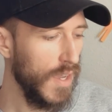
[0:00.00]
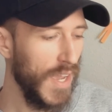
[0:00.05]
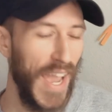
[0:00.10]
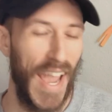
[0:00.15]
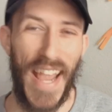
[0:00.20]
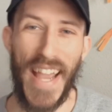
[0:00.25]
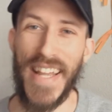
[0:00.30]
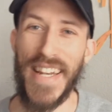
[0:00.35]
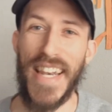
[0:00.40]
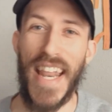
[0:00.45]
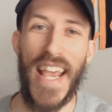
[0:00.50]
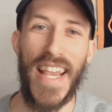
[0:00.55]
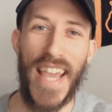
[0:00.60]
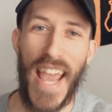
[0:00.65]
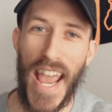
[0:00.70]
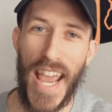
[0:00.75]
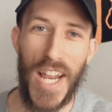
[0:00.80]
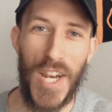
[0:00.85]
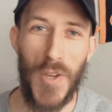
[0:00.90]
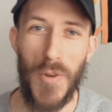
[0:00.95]
And
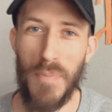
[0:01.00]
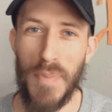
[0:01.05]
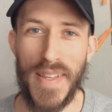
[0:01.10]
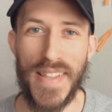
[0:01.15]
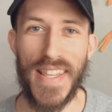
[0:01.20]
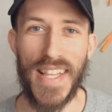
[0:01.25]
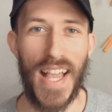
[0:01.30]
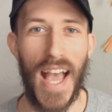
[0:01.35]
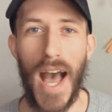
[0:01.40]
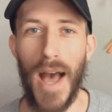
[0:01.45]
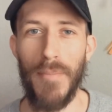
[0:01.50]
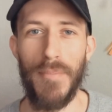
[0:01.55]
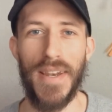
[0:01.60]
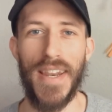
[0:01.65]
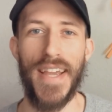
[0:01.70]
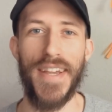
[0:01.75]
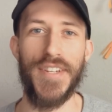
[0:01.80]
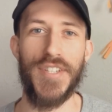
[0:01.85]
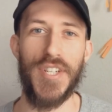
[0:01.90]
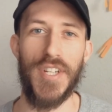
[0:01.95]
can you beat the
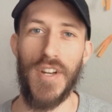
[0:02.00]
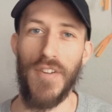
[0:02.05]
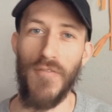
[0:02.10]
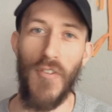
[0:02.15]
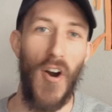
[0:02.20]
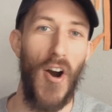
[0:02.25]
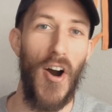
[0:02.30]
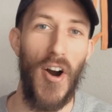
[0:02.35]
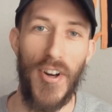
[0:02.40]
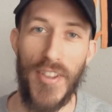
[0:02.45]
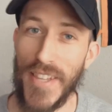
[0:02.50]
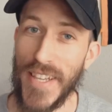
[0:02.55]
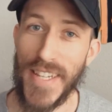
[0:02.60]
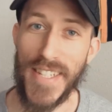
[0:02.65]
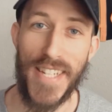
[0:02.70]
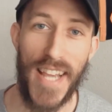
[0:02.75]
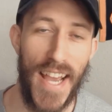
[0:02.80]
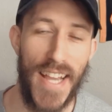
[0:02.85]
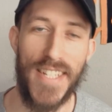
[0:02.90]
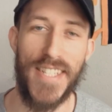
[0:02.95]
combination of all the
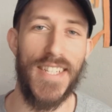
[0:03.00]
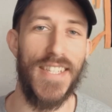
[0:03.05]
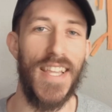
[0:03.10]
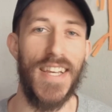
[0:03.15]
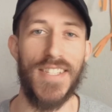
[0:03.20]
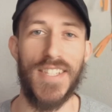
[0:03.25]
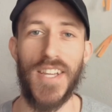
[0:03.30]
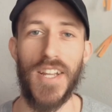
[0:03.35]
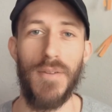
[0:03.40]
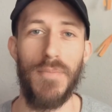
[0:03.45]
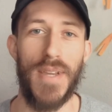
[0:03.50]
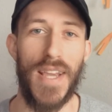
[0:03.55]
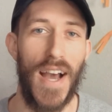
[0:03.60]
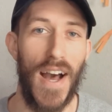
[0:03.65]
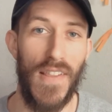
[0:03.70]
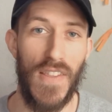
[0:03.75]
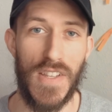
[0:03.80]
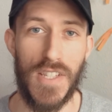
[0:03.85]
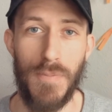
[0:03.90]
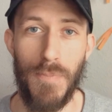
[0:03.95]
attention that's going to be
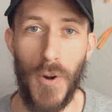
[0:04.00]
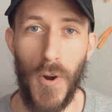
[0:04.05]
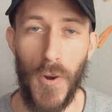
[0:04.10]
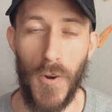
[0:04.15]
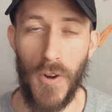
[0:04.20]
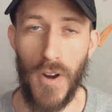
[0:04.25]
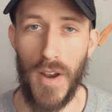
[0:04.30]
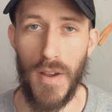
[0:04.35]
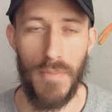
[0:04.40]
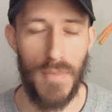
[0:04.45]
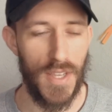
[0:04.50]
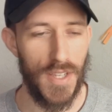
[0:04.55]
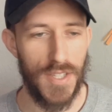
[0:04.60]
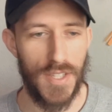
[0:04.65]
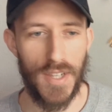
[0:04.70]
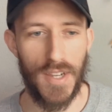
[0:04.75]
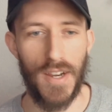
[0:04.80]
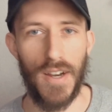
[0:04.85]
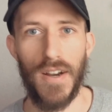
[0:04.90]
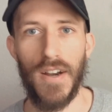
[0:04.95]
on this program
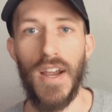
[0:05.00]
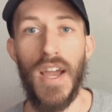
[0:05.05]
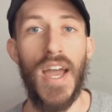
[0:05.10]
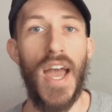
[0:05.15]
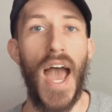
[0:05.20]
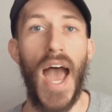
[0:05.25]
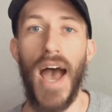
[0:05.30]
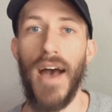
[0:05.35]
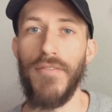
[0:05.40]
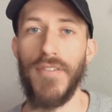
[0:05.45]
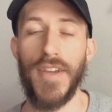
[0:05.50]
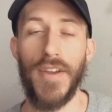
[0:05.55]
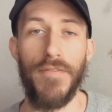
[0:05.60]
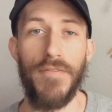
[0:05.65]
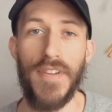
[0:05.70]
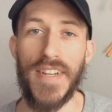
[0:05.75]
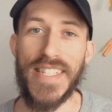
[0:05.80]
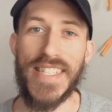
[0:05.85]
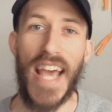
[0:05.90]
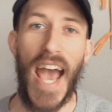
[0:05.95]
this year? Having a
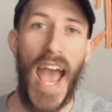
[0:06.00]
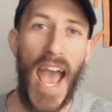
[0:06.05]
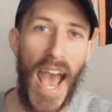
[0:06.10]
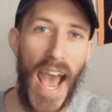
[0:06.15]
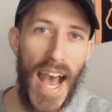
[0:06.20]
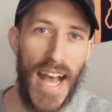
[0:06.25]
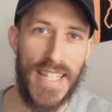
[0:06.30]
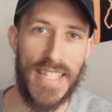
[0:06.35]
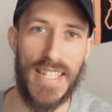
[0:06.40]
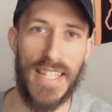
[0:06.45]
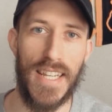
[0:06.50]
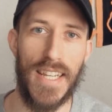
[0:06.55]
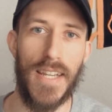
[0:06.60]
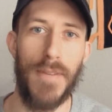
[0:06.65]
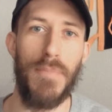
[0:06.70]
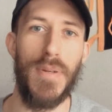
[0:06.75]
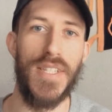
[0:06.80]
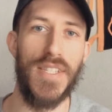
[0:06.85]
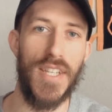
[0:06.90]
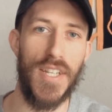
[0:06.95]
fantastic
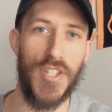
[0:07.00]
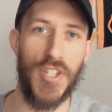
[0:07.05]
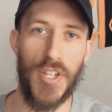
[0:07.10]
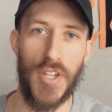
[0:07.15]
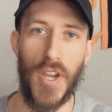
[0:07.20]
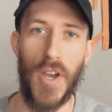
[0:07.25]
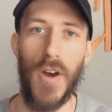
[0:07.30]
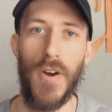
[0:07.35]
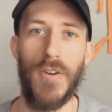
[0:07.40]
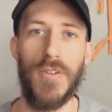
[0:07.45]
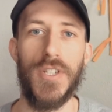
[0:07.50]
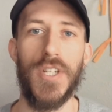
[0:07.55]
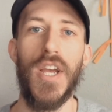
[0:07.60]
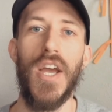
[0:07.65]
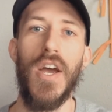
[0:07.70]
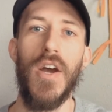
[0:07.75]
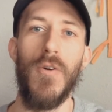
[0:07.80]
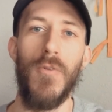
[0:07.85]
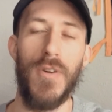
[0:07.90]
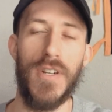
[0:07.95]
position coach
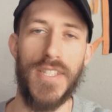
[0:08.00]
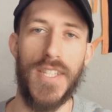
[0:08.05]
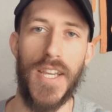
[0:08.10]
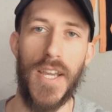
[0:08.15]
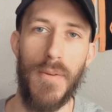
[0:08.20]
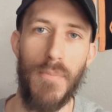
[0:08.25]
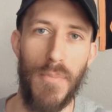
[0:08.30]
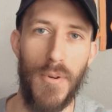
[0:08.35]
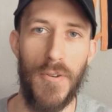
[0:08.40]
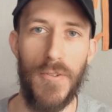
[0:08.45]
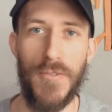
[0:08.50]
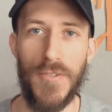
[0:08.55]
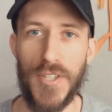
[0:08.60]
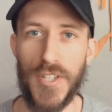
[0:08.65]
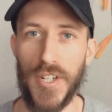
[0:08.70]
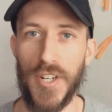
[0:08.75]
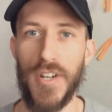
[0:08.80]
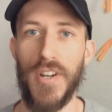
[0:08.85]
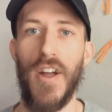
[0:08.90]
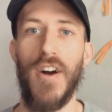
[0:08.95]
with Tim
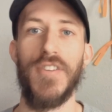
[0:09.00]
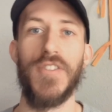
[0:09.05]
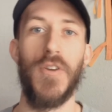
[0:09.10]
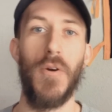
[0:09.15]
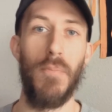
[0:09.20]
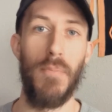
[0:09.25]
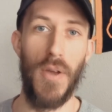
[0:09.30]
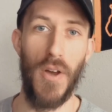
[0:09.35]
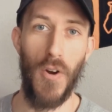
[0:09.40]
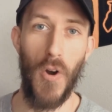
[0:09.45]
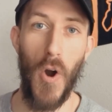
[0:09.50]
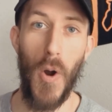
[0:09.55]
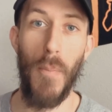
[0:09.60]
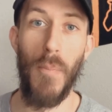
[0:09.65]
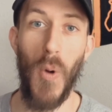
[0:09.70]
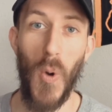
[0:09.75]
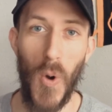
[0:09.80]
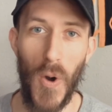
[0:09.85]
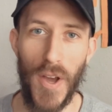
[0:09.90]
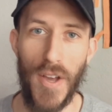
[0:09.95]
Brewster and also Bill
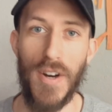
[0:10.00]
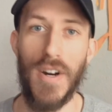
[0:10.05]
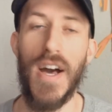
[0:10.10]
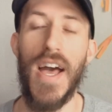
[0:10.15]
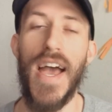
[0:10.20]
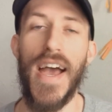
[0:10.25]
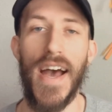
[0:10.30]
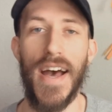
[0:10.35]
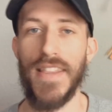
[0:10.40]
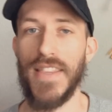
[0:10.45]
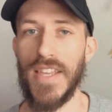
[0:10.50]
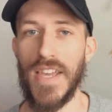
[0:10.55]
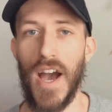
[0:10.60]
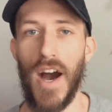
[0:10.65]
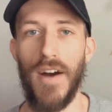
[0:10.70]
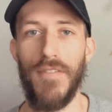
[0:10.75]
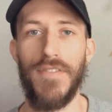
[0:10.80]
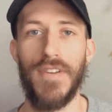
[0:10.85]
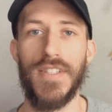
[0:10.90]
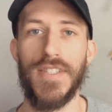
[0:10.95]
O'Boyle at the
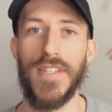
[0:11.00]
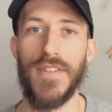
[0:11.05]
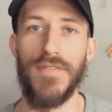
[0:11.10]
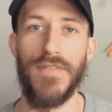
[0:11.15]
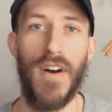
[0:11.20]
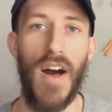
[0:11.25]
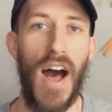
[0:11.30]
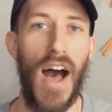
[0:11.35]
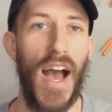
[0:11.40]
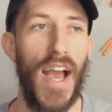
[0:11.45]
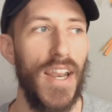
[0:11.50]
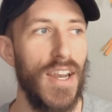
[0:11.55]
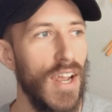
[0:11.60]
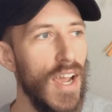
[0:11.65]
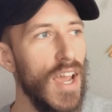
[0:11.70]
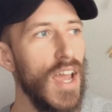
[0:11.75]
offensive line.